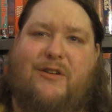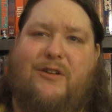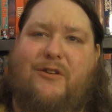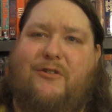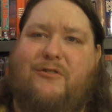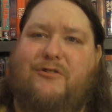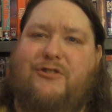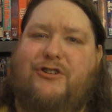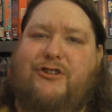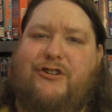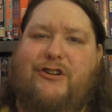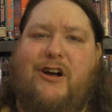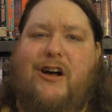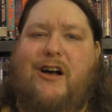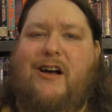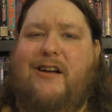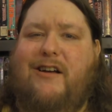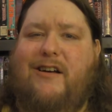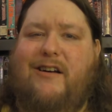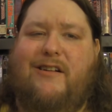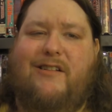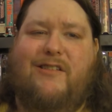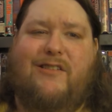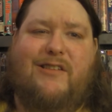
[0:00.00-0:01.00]
you know,
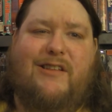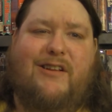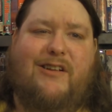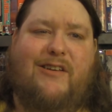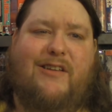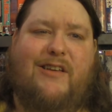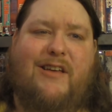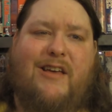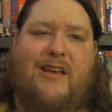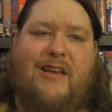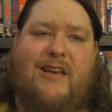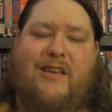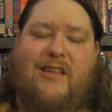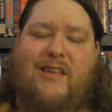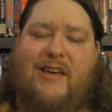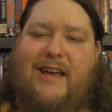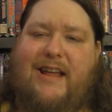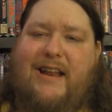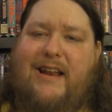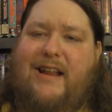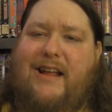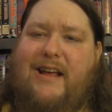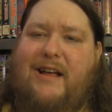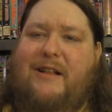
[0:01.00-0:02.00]
shotguns, and
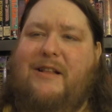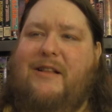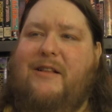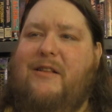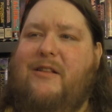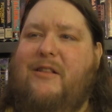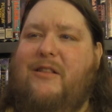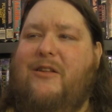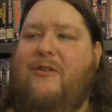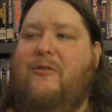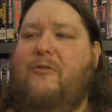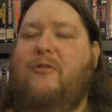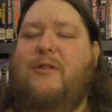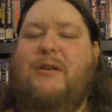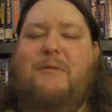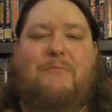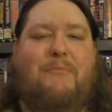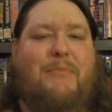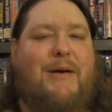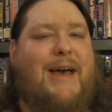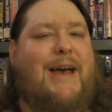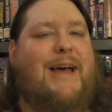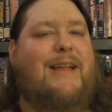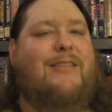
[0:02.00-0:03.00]
the only
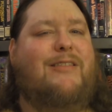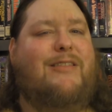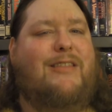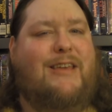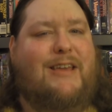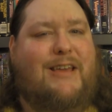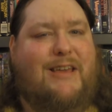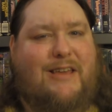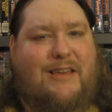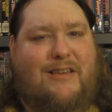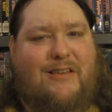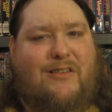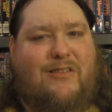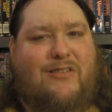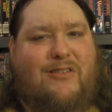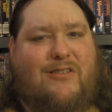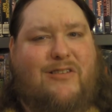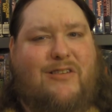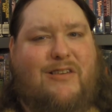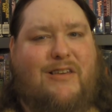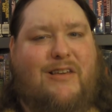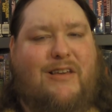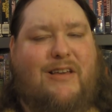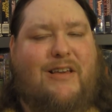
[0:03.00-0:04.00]
bad thing
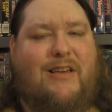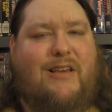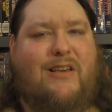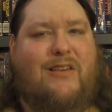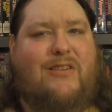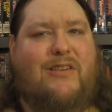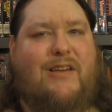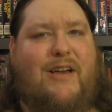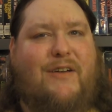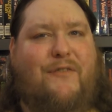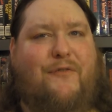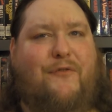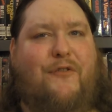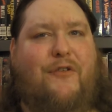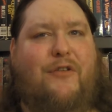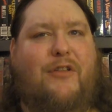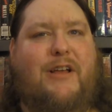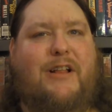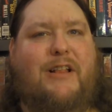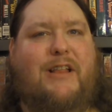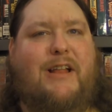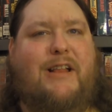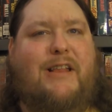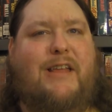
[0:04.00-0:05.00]
is I feel
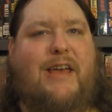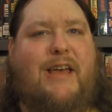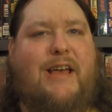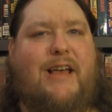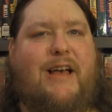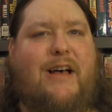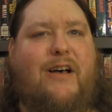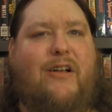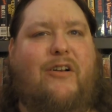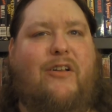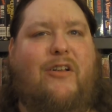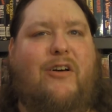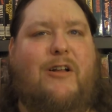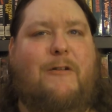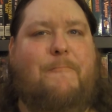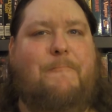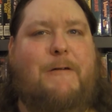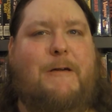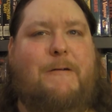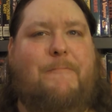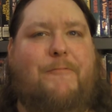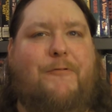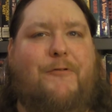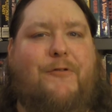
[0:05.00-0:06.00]
like they take out a lot of
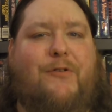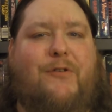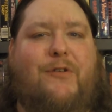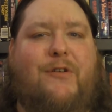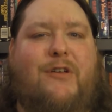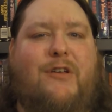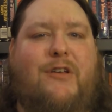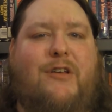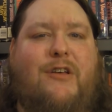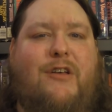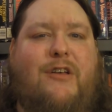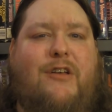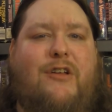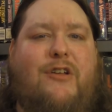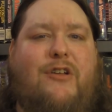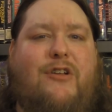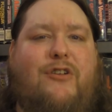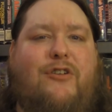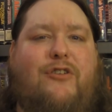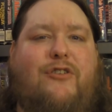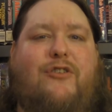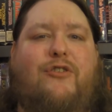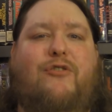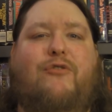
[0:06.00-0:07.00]
people
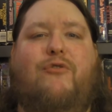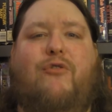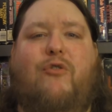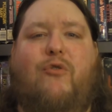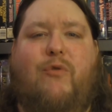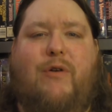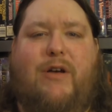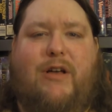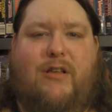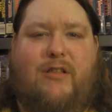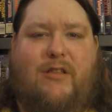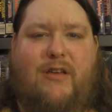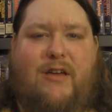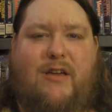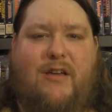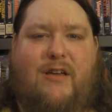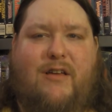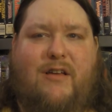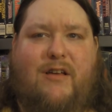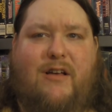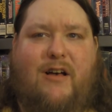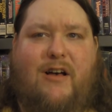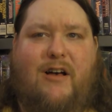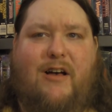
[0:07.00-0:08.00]
too quickly.
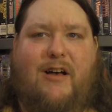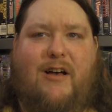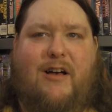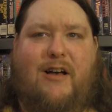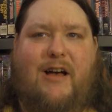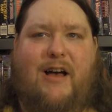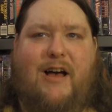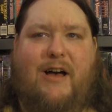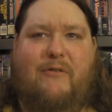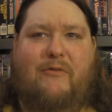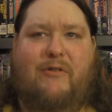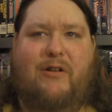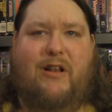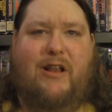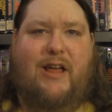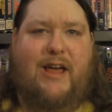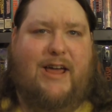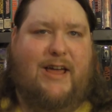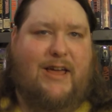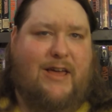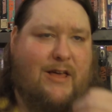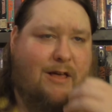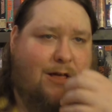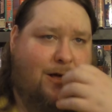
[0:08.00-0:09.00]
I would
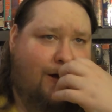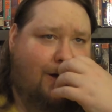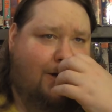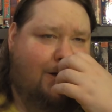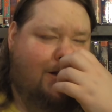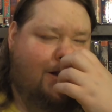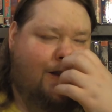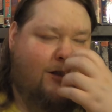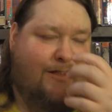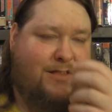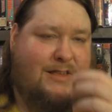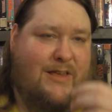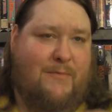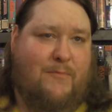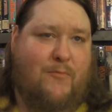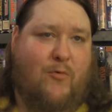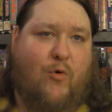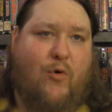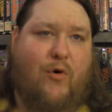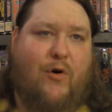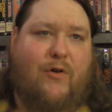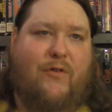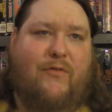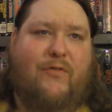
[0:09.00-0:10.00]
like to see
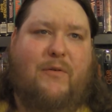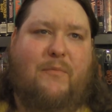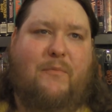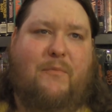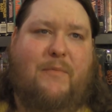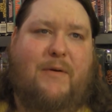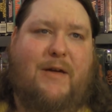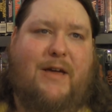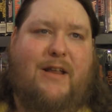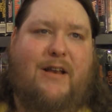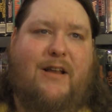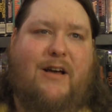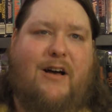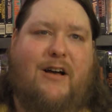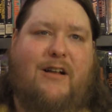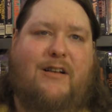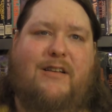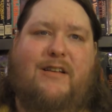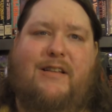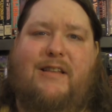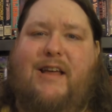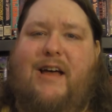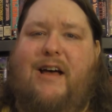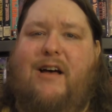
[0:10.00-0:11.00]
more of them being
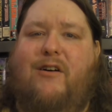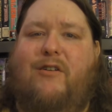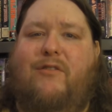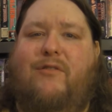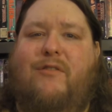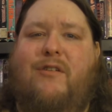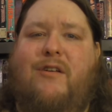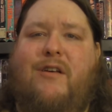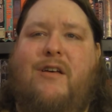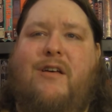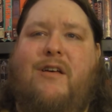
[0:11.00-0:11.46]
hunted down,